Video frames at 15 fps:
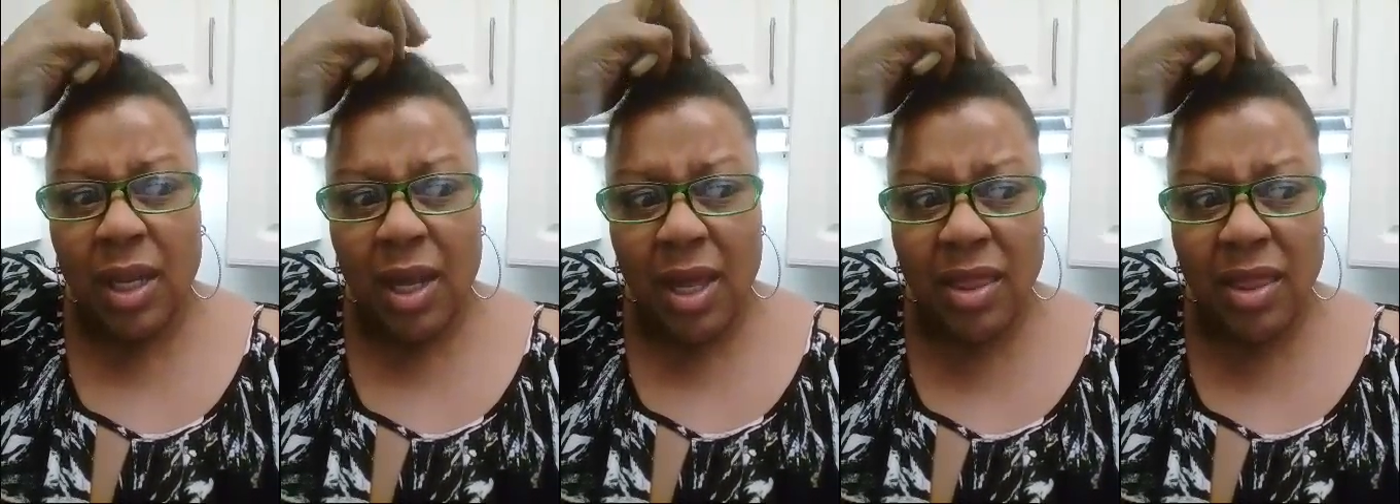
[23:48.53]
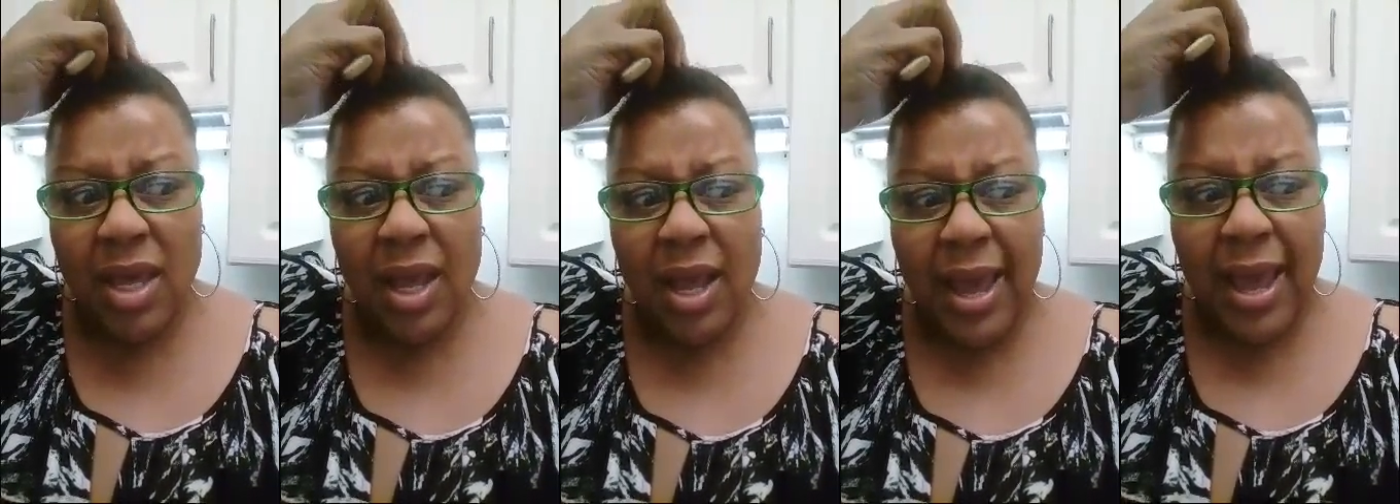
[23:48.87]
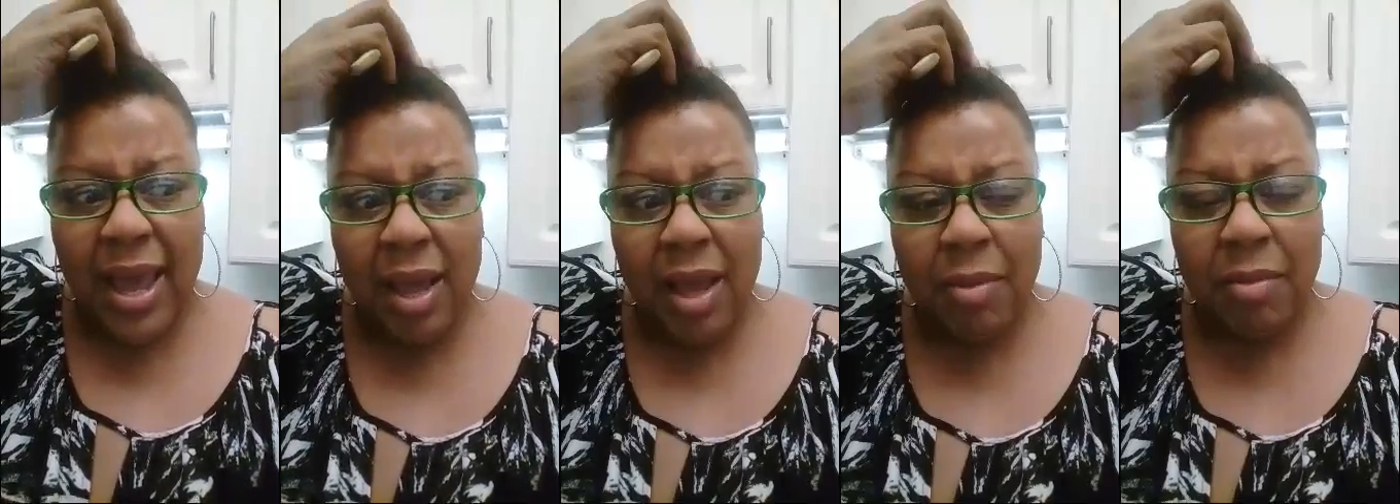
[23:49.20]
I think I
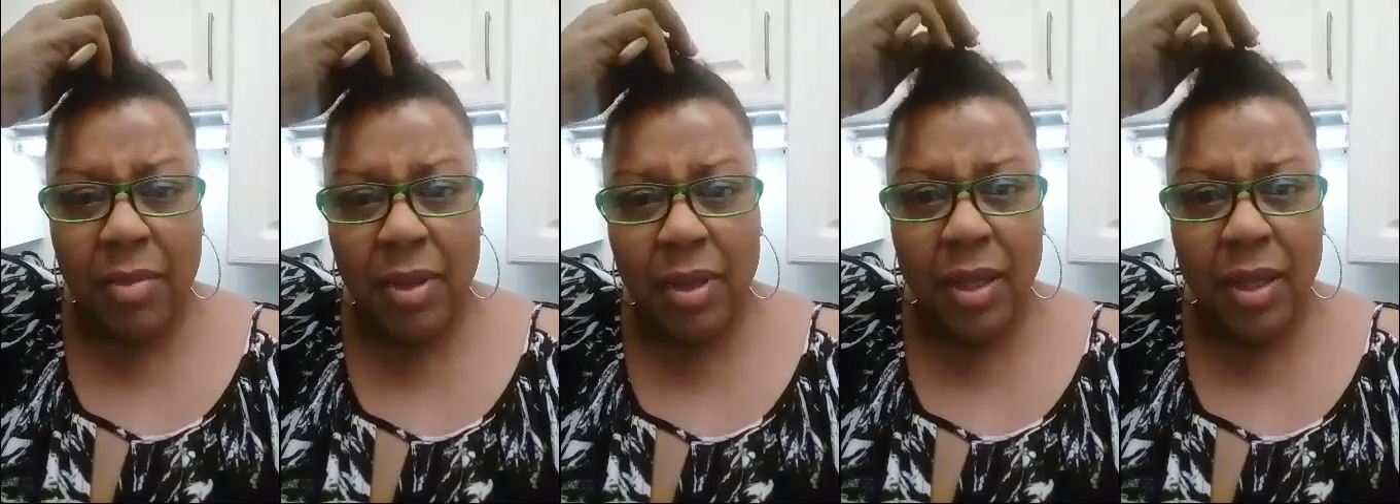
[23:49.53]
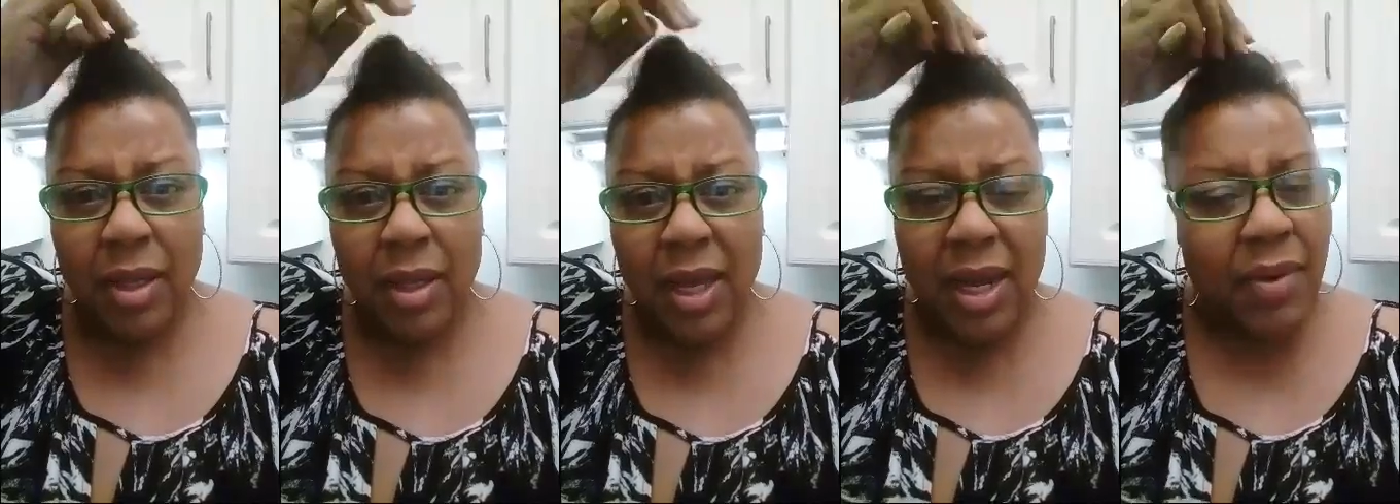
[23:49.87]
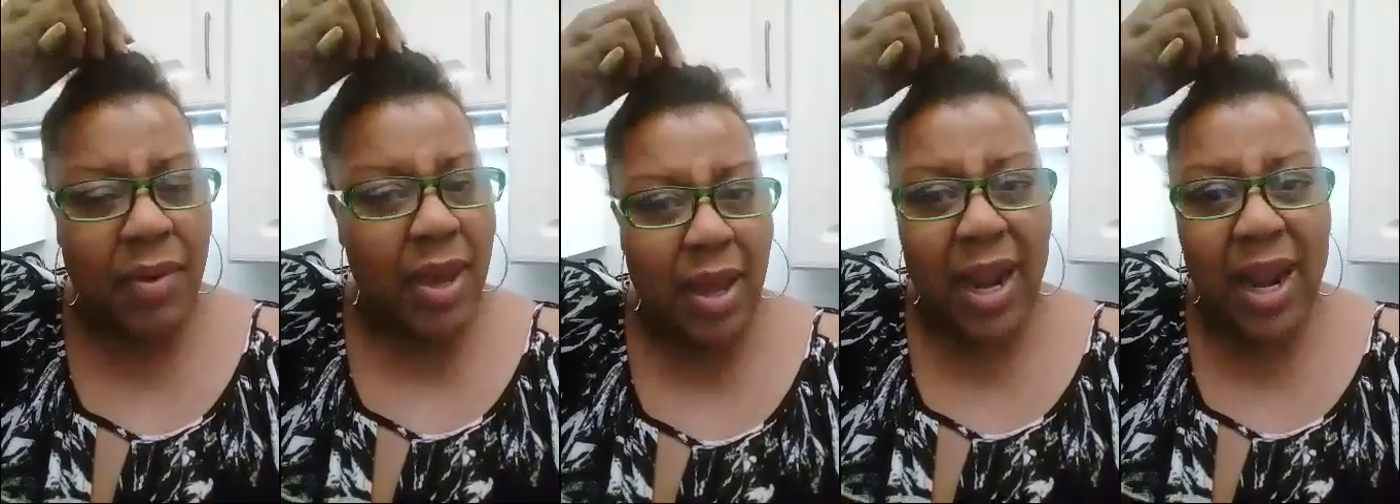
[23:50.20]
am.
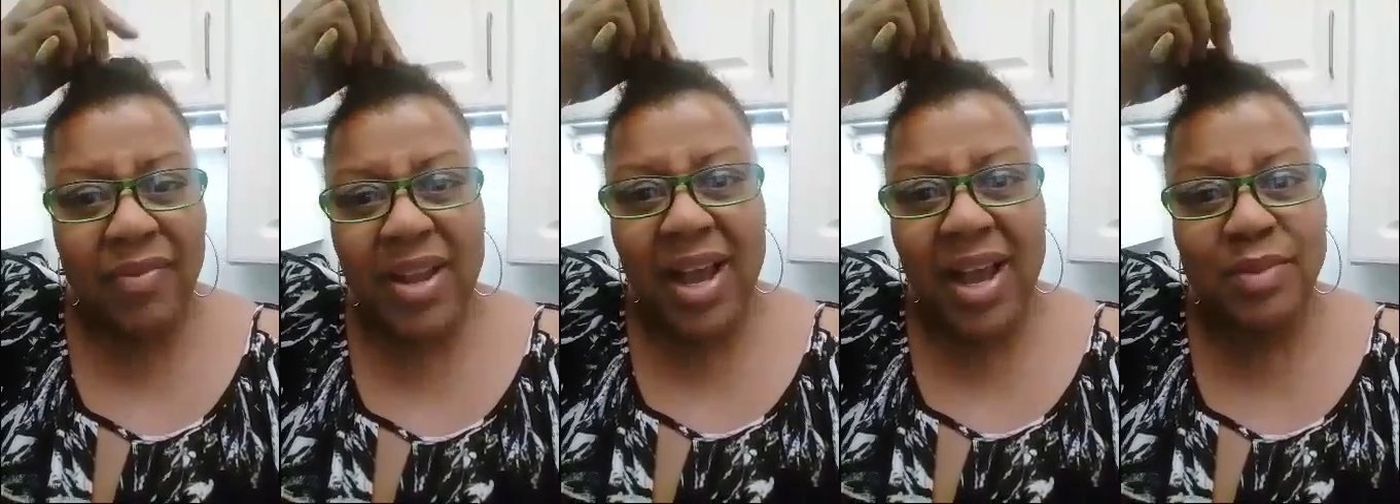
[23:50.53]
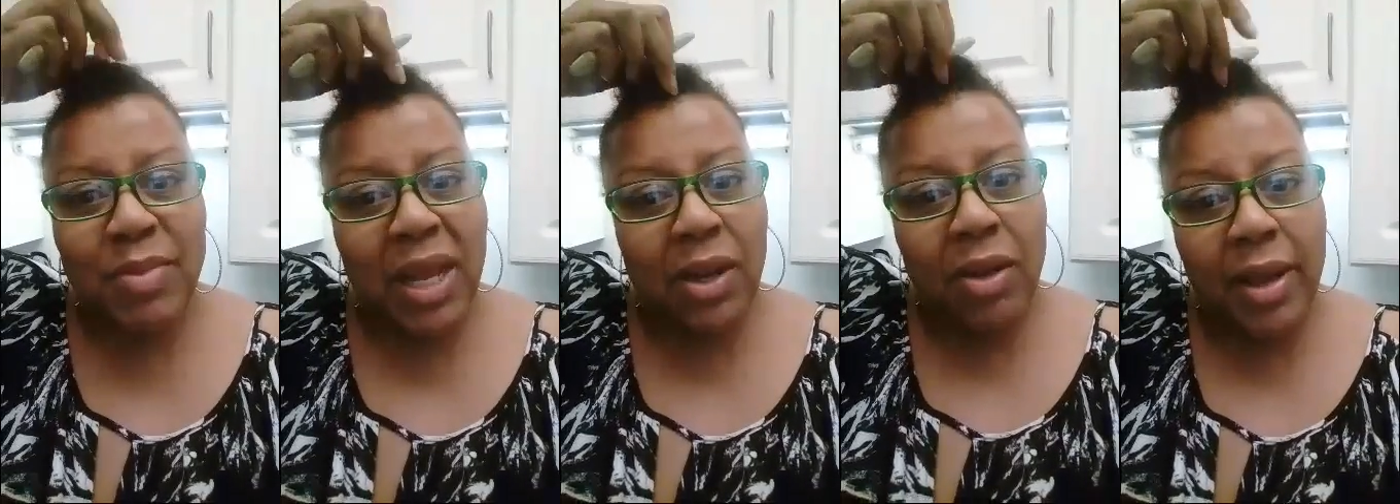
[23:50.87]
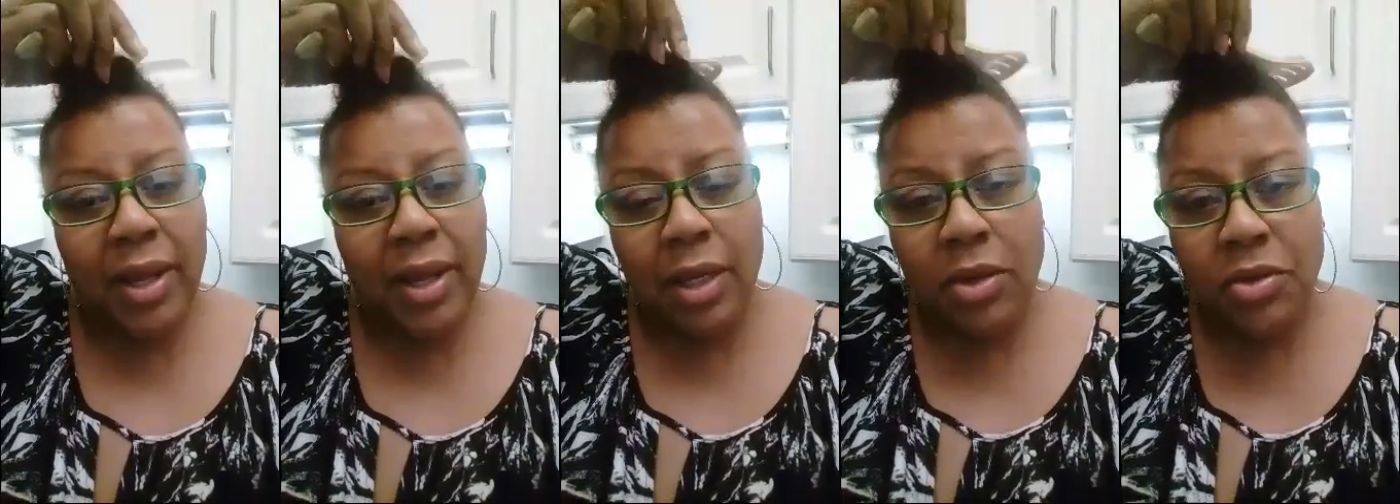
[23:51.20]
Anyway, I'll have to ask my
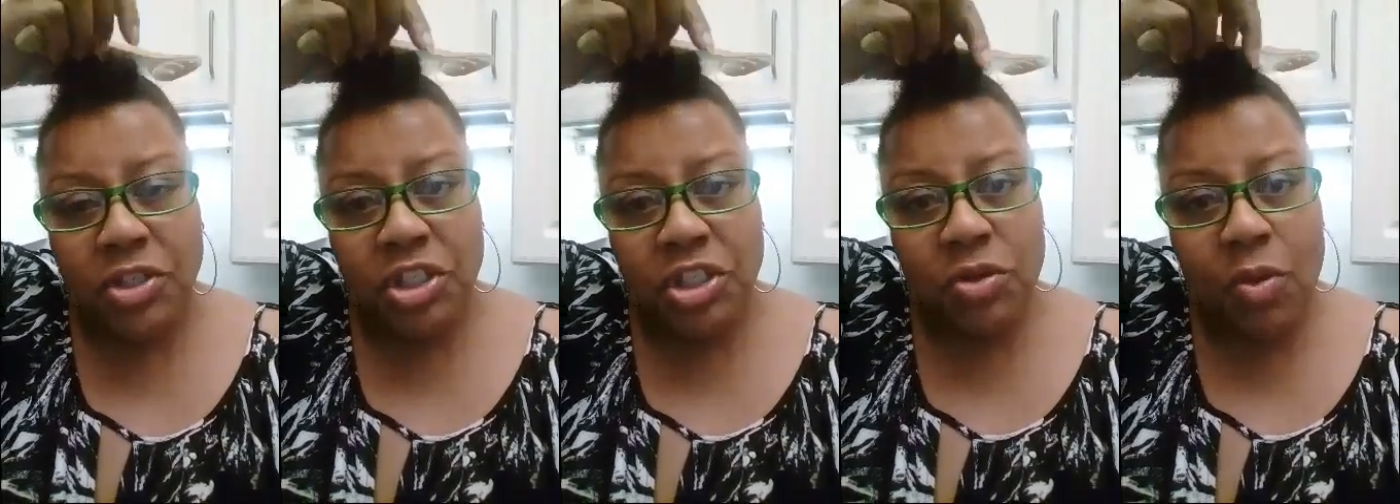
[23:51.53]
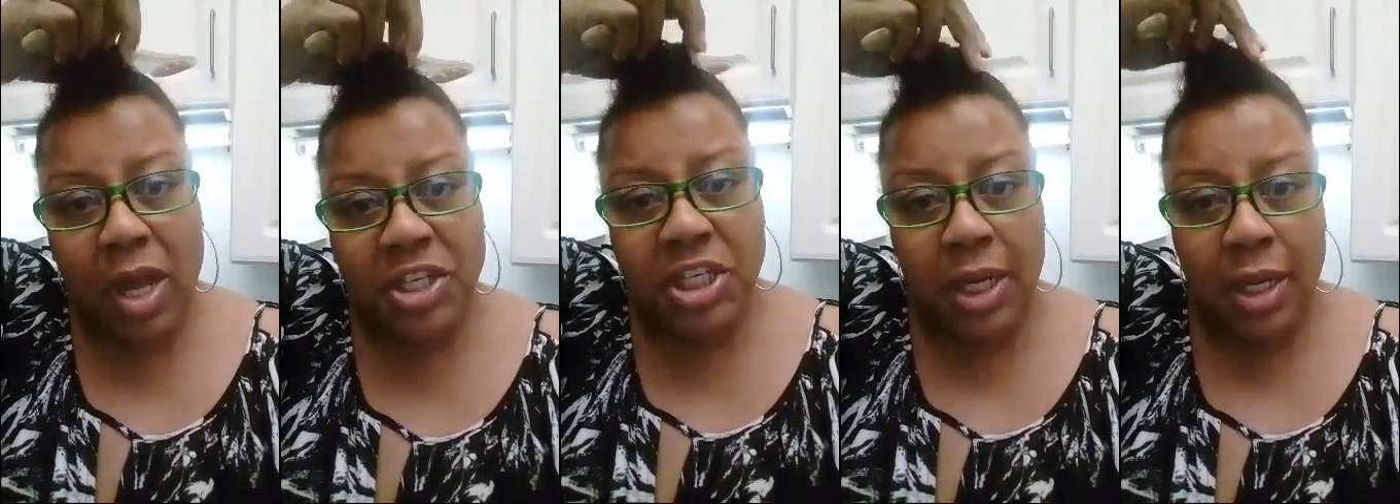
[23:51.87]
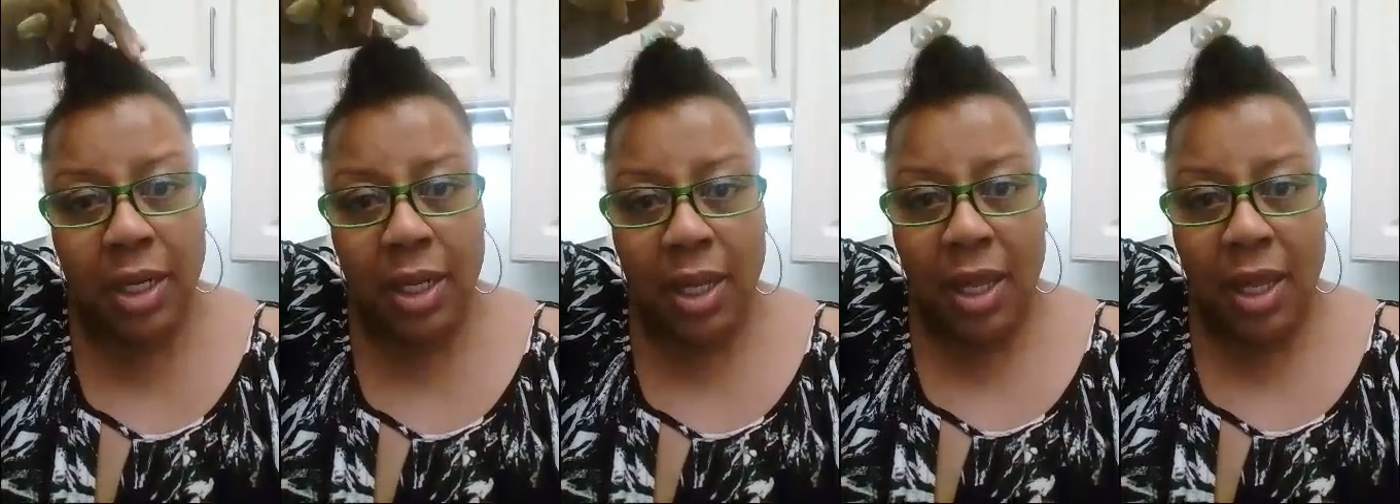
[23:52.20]
lawyer. Luce, you watching?